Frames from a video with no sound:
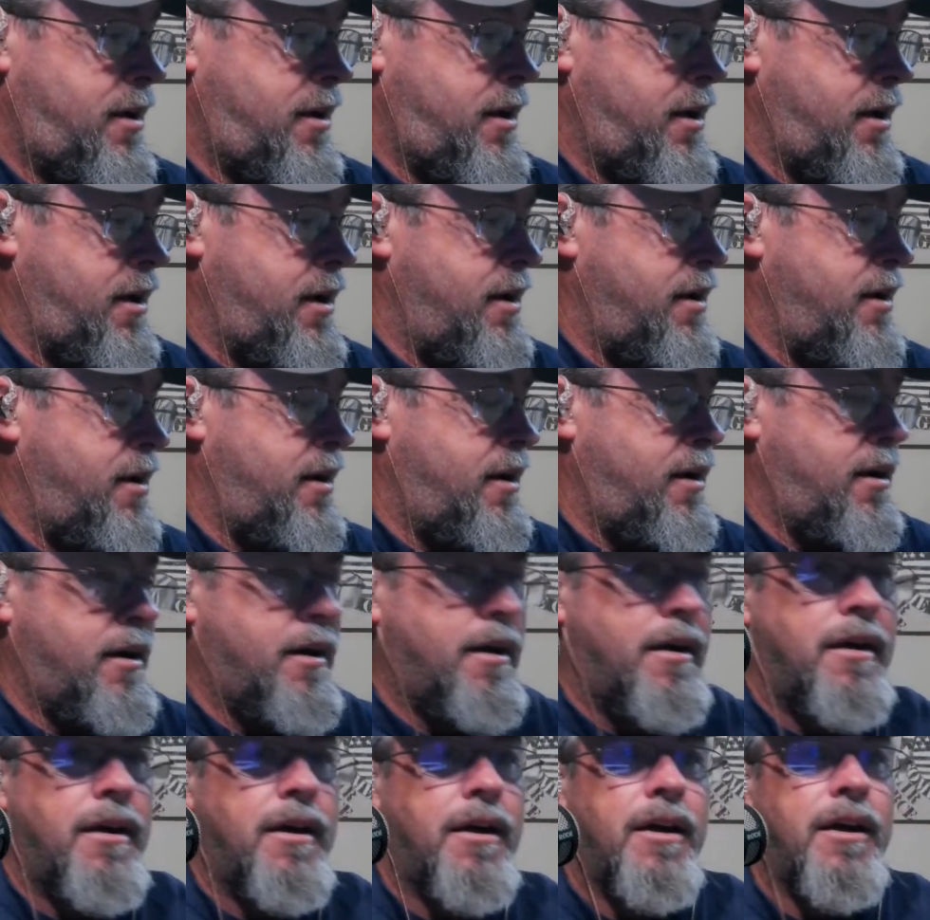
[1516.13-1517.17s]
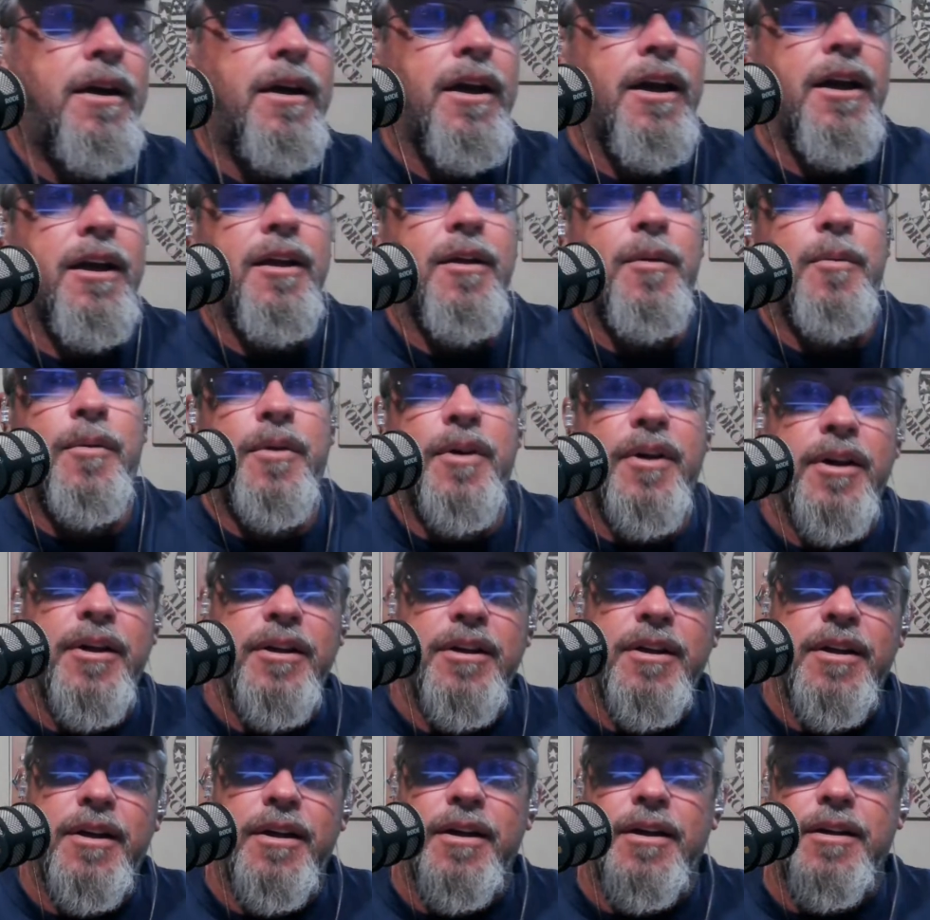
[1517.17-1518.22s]
And anyway,
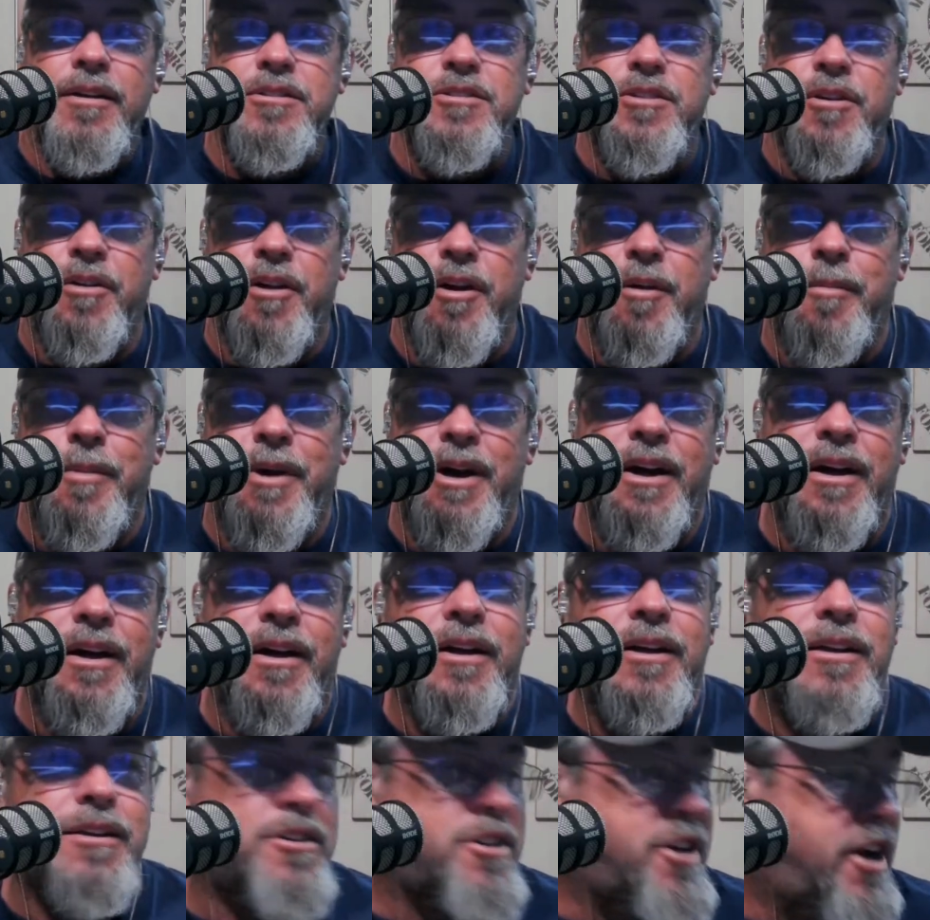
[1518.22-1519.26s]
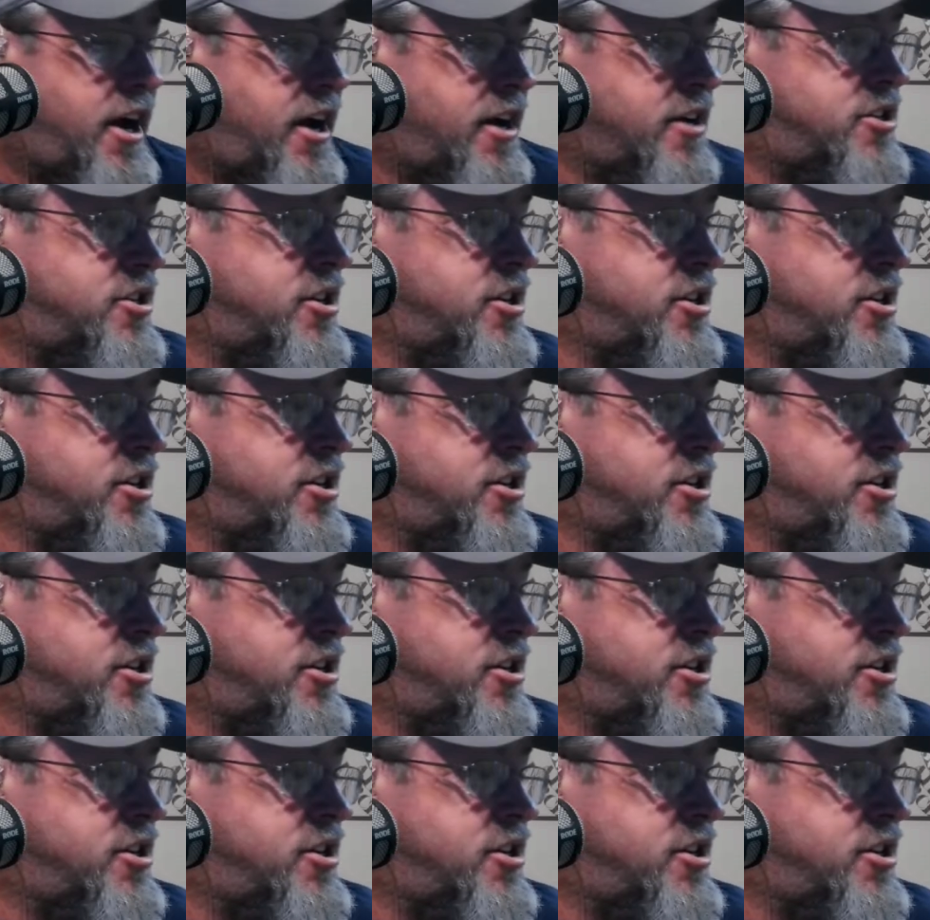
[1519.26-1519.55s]
sorry, my chat